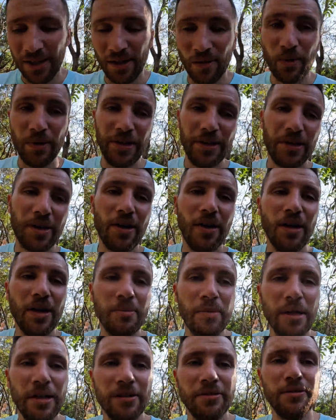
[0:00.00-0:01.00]
are where the
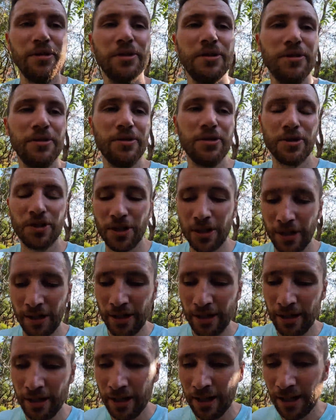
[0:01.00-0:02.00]
Khmer Rouge
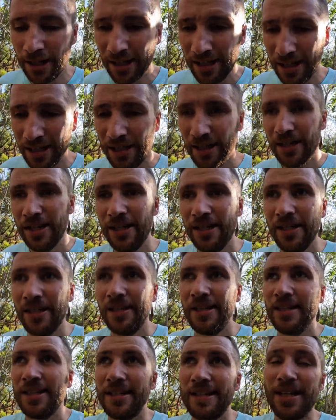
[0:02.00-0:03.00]

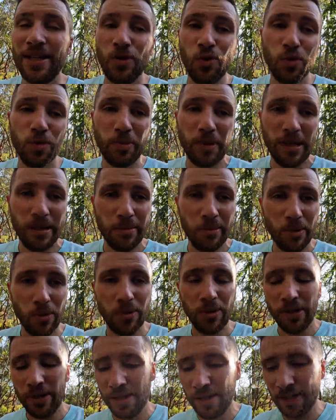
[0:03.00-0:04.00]
killed
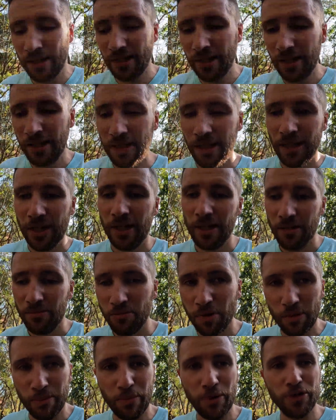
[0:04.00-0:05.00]
people
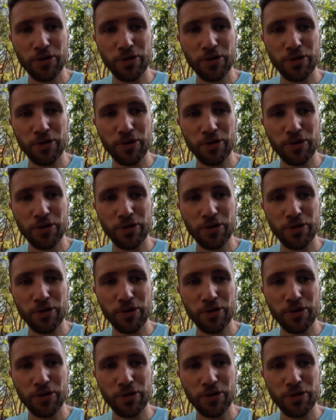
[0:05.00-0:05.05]
by